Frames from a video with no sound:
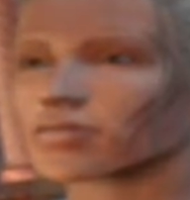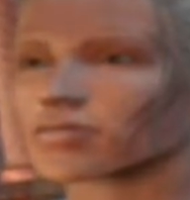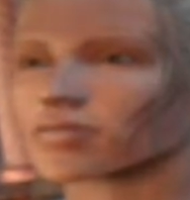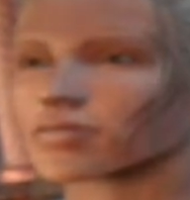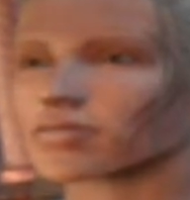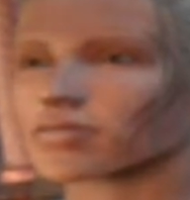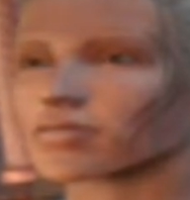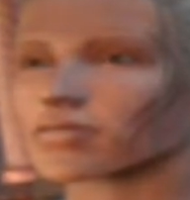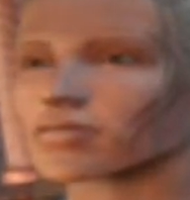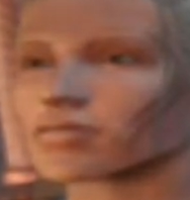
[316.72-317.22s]

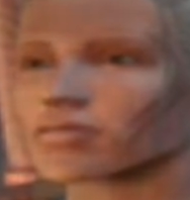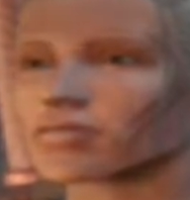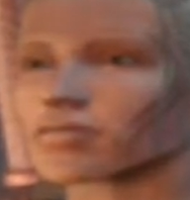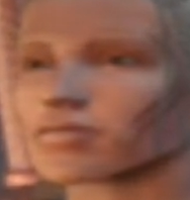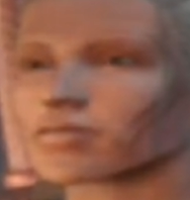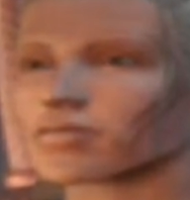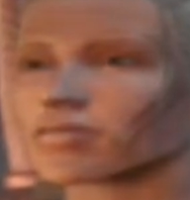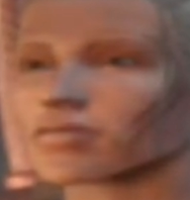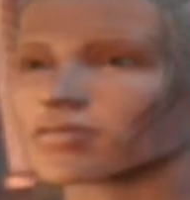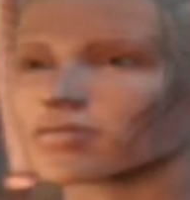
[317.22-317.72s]

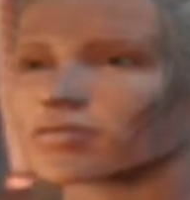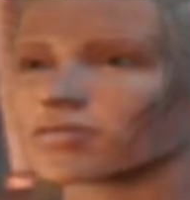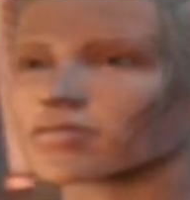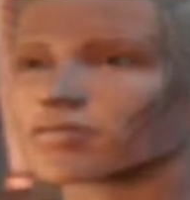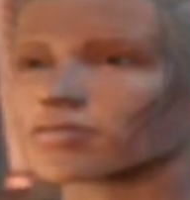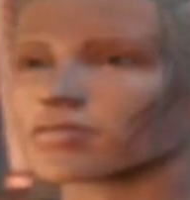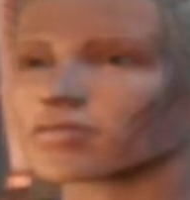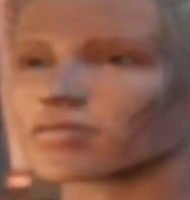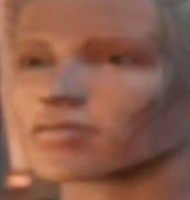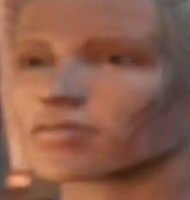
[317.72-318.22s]
Um,
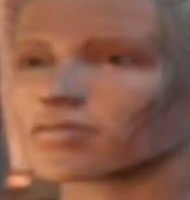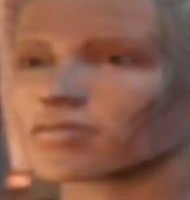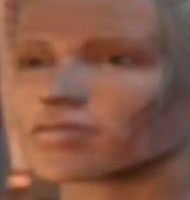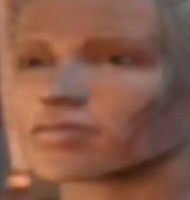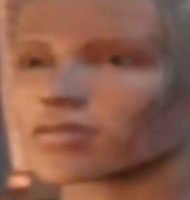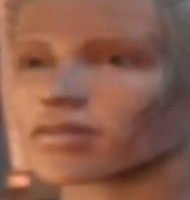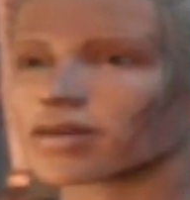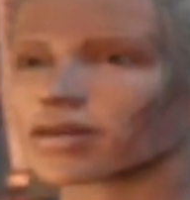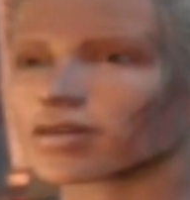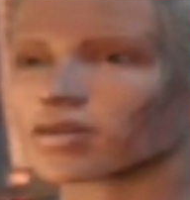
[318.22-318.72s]
so anything
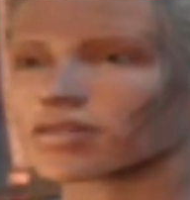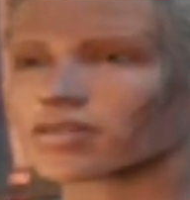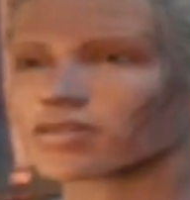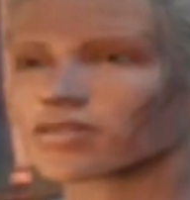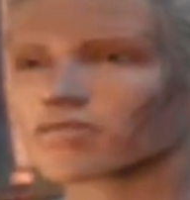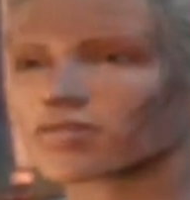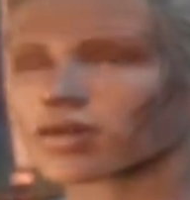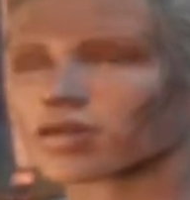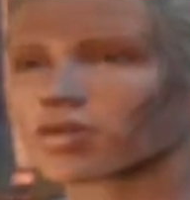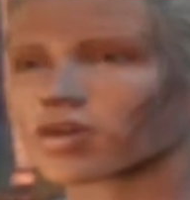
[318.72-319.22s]
common in Antiva?
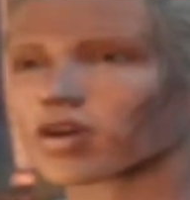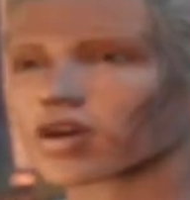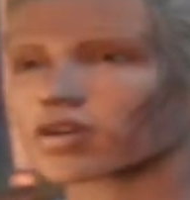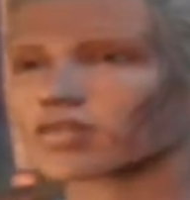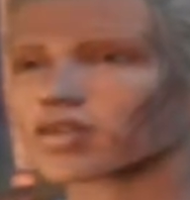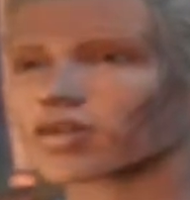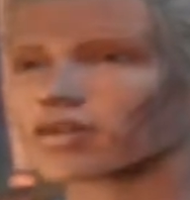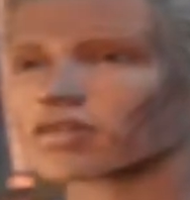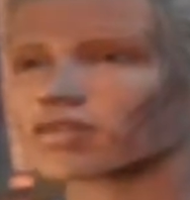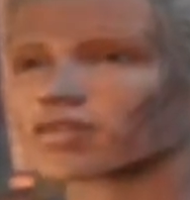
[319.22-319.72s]
Antivan
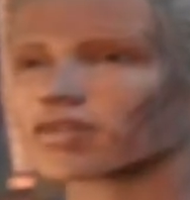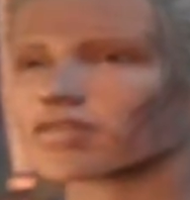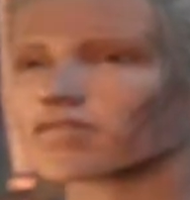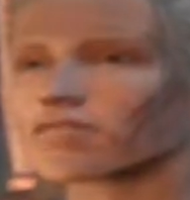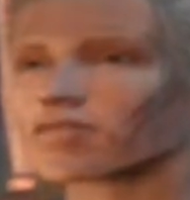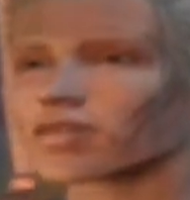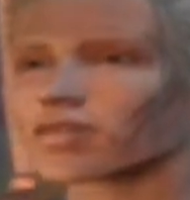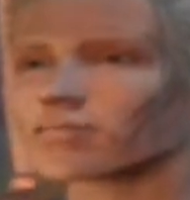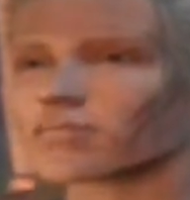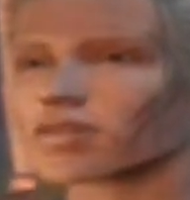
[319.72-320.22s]
royalty is
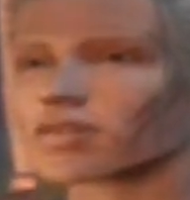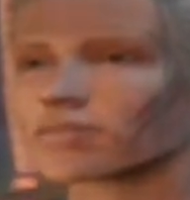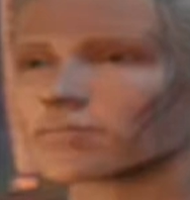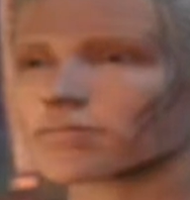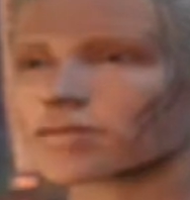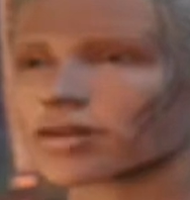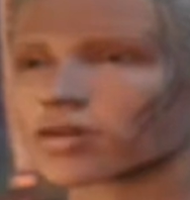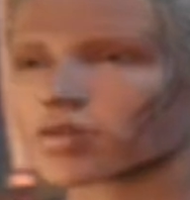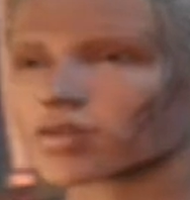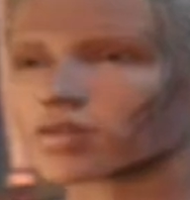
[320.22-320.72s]
very much
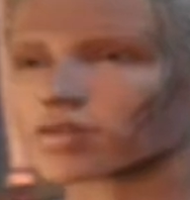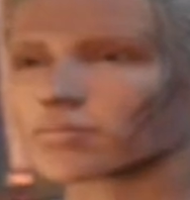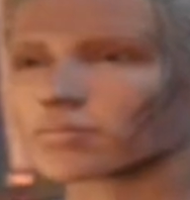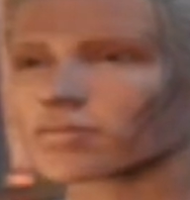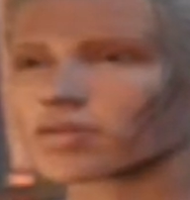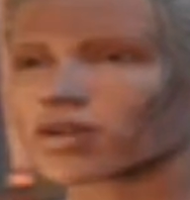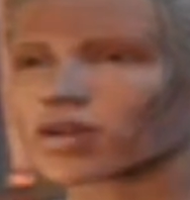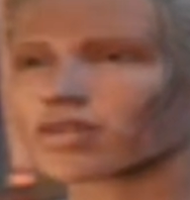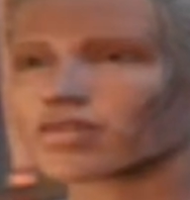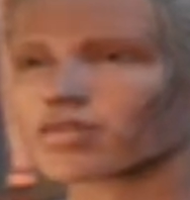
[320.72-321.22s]
bound
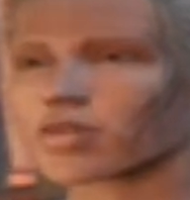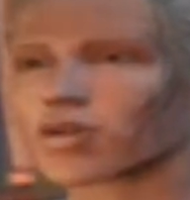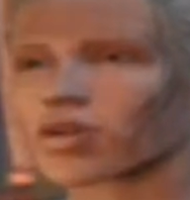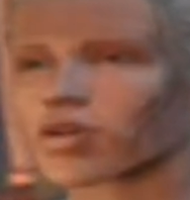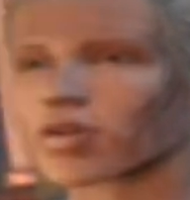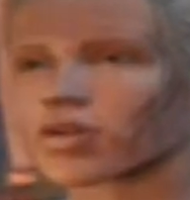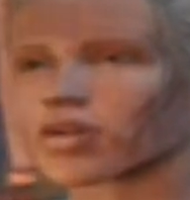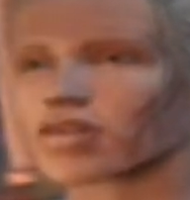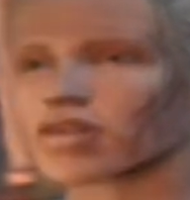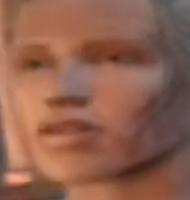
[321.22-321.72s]
up in the
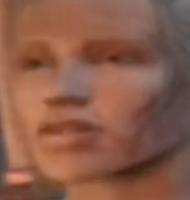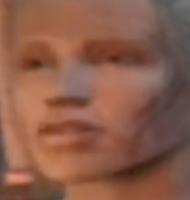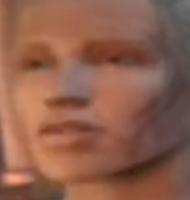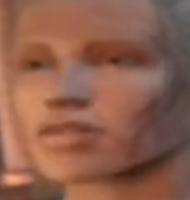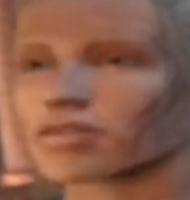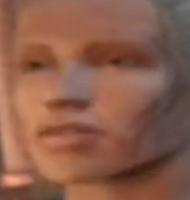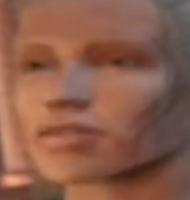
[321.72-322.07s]
crows.